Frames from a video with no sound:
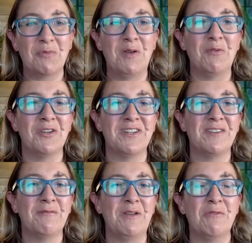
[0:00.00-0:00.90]
We want
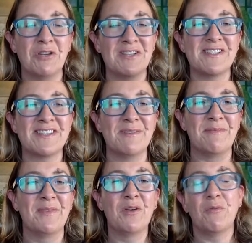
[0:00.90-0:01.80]

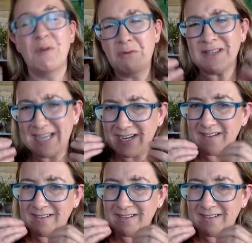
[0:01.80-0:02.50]
that